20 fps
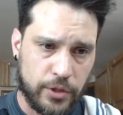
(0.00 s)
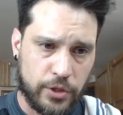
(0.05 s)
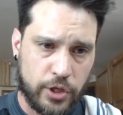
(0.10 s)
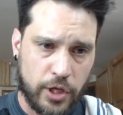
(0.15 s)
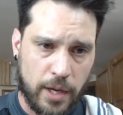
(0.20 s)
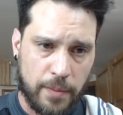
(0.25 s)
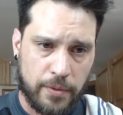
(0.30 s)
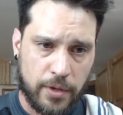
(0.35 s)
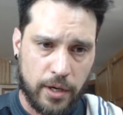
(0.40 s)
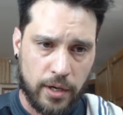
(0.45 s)

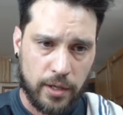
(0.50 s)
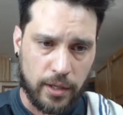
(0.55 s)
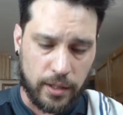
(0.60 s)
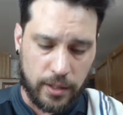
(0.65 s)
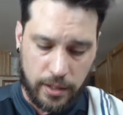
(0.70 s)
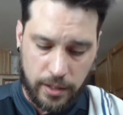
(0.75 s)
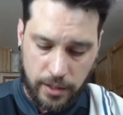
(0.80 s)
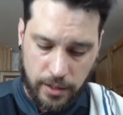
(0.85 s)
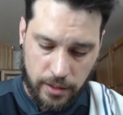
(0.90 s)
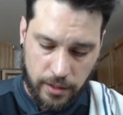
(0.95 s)
chopped garlic.
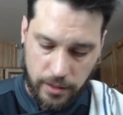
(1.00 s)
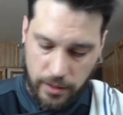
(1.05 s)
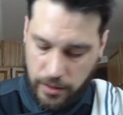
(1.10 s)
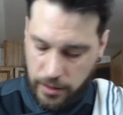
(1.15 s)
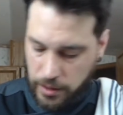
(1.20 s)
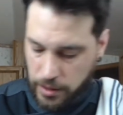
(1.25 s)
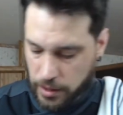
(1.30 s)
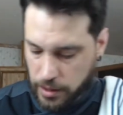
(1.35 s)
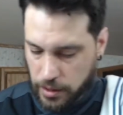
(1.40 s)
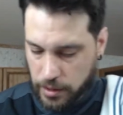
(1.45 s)

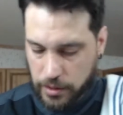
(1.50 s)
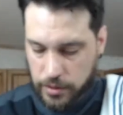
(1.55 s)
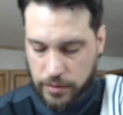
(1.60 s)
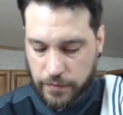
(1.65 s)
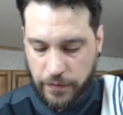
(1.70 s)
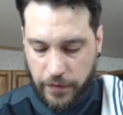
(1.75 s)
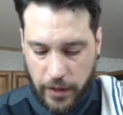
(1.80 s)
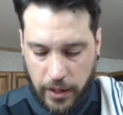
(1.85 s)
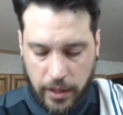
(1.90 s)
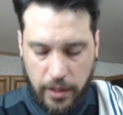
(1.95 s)

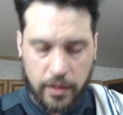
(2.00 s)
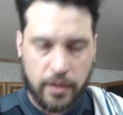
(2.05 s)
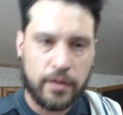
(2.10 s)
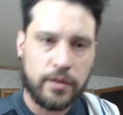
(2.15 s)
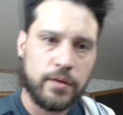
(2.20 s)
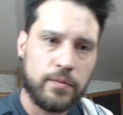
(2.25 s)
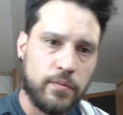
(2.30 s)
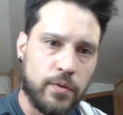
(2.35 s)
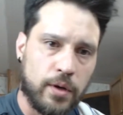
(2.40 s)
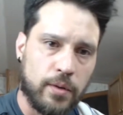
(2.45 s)
Fucking
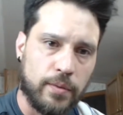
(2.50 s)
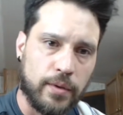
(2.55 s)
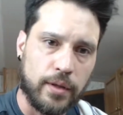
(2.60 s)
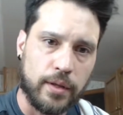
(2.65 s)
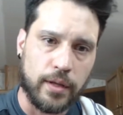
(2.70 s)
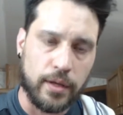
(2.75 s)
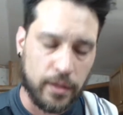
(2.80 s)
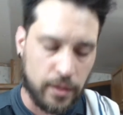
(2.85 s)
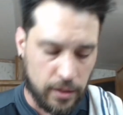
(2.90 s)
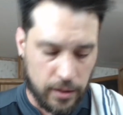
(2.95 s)
nothing wrong with
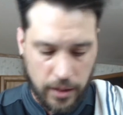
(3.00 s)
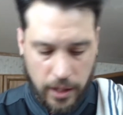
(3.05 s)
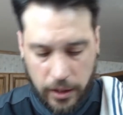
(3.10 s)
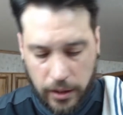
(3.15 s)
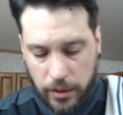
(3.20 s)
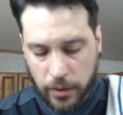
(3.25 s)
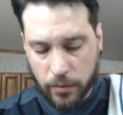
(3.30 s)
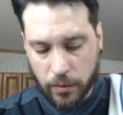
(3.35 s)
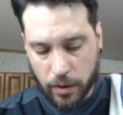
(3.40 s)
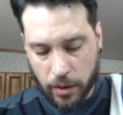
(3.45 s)
it.
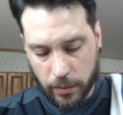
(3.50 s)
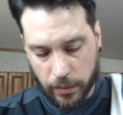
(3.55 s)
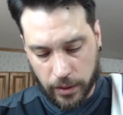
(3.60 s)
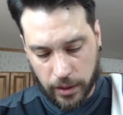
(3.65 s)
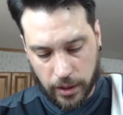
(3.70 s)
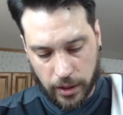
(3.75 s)
Nothing wrong with